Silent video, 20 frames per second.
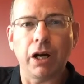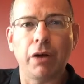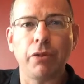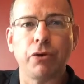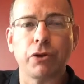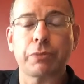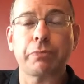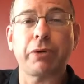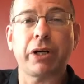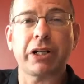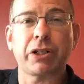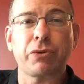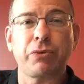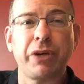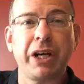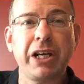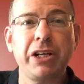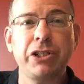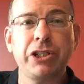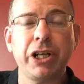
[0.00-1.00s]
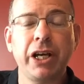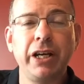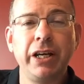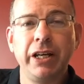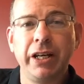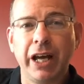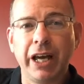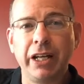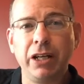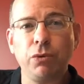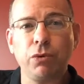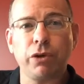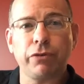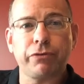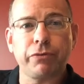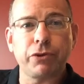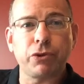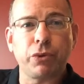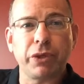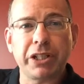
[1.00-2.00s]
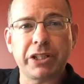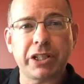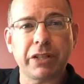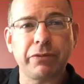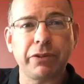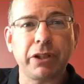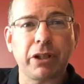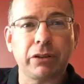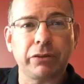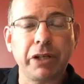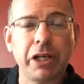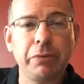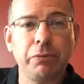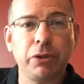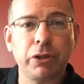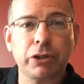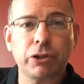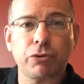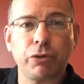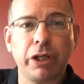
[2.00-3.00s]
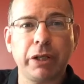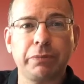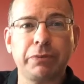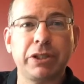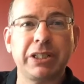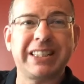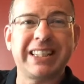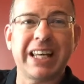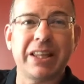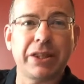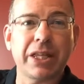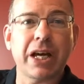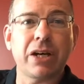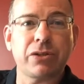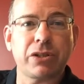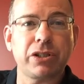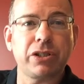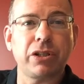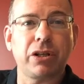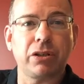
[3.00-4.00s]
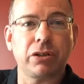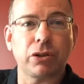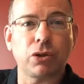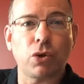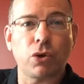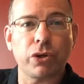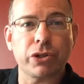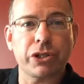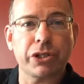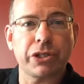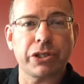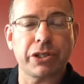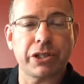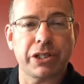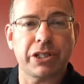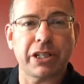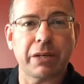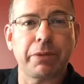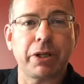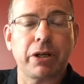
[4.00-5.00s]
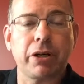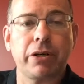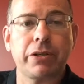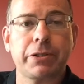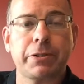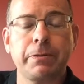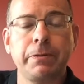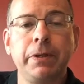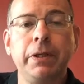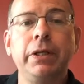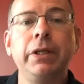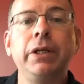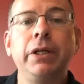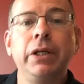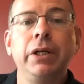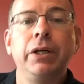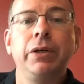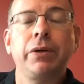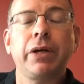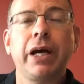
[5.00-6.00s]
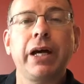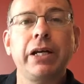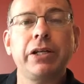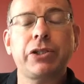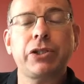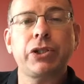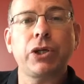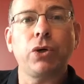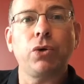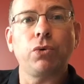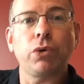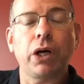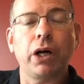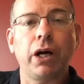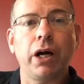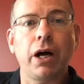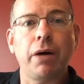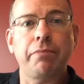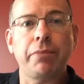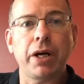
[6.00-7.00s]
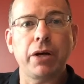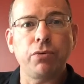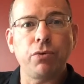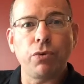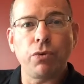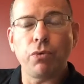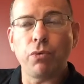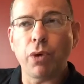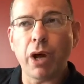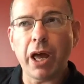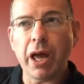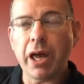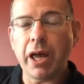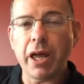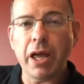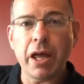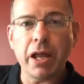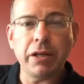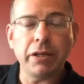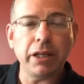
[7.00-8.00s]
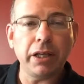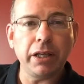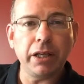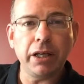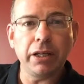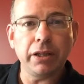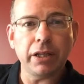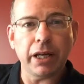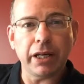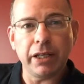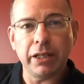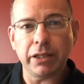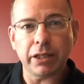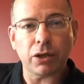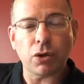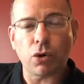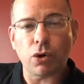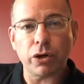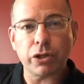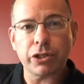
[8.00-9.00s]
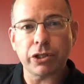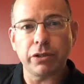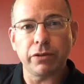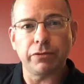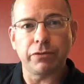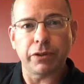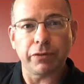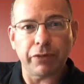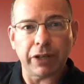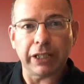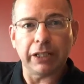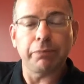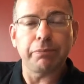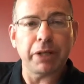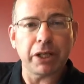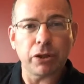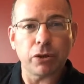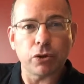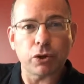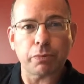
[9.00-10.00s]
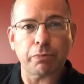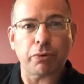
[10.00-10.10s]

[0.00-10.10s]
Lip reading: Those products range anywhere from $27 ebooks right up to $10,000 courses and seminars. Okay, so and in the course of developing those